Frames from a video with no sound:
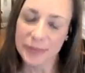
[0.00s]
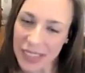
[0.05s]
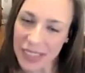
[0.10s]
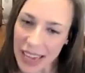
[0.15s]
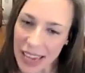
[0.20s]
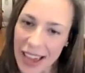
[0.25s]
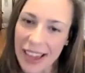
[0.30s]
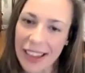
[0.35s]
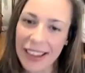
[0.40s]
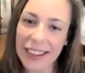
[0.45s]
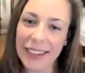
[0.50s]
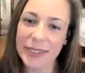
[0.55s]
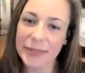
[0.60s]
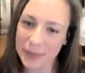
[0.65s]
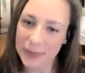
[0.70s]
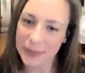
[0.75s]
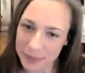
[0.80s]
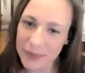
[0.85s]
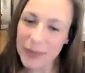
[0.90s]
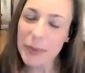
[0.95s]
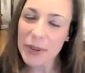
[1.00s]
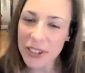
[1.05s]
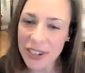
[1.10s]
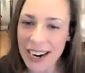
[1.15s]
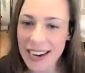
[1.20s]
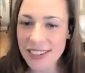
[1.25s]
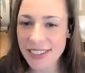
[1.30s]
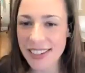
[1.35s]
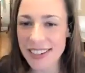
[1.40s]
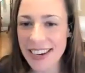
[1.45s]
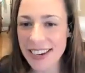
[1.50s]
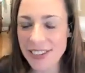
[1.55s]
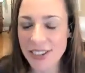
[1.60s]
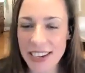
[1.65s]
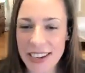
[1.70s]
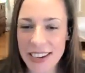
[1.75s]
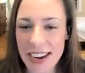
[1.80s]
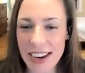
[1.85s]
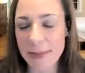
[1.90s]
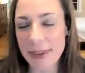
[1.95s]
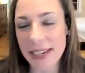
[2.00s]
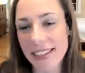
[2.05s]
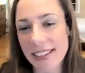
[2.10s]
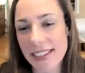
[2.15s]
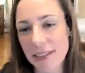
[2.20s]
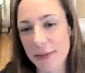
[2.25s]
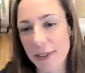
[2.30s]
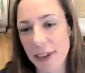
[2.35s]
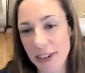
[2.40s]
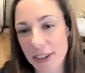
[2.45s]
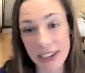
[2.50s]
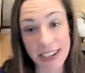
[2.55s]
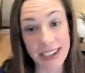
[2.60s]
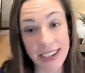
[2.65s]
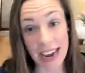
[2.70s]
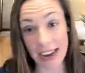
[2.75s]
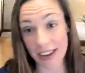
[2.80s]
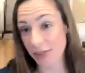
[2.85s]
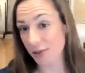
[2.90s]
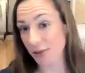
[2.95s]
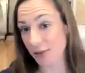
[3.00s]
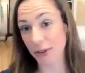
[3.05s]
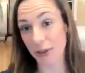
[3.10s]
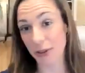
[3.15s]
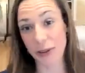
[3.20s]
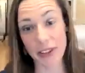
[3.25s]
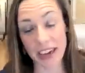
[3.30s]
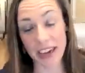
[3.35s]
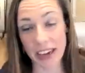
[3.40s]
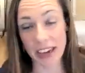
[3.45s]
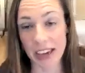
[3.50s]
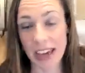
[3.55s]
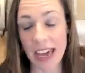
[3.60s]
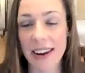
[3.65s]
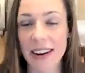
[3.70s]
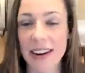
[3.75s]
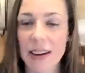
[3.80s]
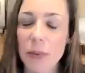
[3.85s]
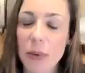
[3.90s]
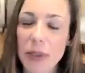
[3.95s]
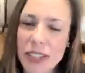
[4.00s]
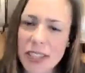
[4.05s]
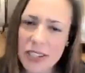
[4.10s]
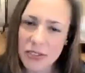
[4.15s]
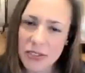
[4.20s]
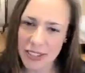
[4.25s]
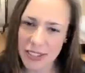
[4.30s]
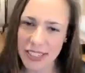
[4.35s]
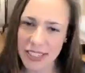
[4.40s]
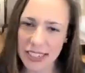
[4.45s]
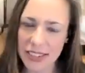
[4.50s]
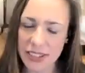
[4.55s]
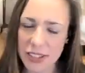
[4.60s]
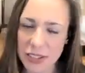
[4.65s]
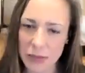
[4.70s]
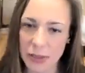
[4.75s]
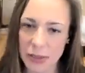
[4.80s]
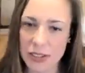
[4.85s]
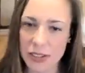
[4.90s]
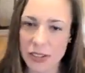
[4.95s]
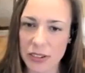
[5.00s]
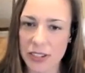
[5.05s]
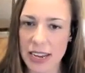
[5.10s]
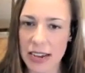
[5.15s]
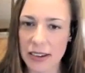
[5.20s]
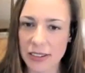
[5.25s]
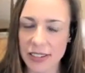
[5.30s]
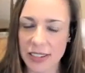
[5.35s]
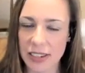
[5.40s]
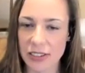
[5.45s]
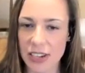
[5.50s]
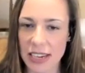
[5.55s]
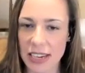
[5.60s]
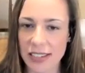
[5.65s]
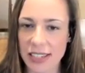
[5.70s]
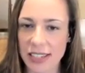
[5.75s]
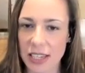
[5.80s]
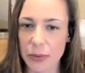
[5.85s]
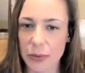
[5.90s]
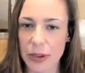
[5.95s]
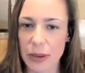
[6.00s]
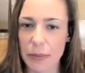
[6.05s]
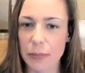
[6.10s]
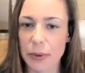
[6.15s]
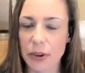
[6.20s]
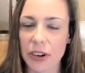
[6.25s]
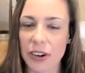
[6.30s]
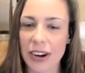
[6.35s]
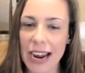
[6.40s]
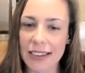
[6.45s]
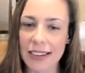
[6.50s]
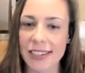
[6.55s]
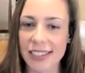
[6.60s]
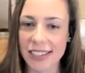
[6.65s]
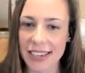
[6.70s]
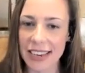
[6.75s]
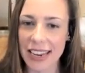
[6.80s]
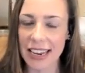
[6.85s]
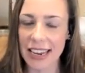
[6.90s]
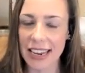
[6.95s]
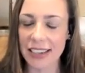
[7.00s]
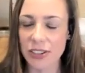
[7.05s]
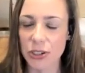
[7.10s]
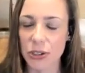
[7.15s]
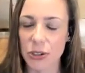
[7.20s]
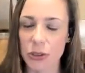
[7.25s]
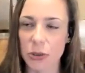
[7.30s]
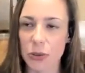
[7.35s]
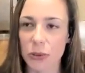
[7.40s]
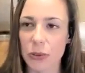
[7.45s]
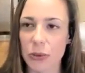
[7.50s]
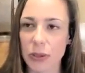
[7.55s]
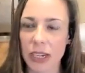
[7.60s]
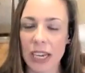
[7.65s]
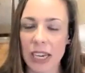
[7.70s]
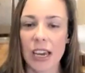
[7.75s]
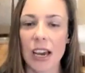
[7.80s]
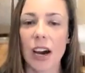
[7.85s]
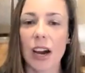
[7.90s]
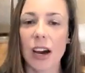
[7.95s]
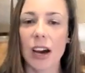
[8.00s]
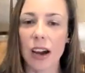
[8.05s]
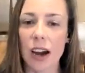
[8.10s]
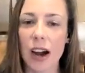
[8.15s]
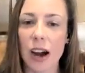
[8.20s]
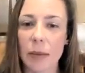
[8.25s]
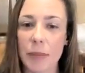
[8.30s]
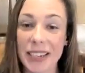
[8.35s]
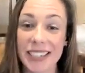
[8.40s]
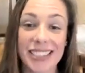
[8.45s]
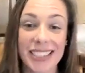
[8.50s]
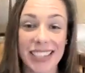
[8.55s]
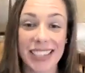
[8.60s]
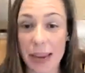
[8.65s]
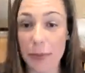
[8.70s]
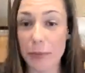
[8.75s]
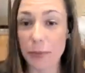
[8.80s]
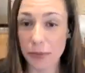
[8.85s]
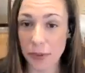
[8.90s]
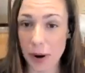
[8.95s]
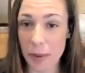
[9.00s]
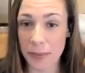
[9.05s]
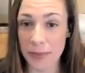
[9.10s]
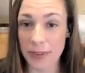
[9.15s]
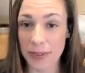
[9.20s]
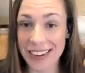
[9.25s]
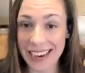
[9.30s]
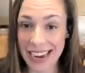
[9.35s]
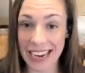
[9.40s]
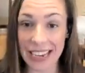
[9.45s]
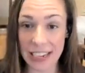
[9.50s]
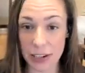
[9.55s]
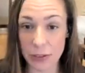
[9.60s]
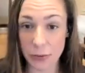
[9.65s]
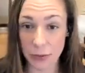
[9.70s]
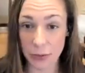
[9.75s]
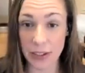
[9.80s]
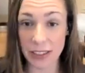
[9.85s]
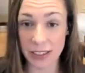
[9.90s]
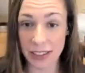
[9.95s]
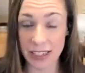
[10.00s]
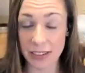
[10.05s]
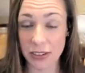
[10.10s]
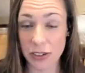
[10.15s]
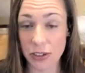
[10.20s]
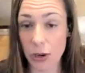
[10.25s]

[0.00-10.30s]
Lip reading: Yeah. Procrastination, I mean, it's a very natural thing. And what's interesting is the research now suggests that we procrastinate to escape from negative feelings.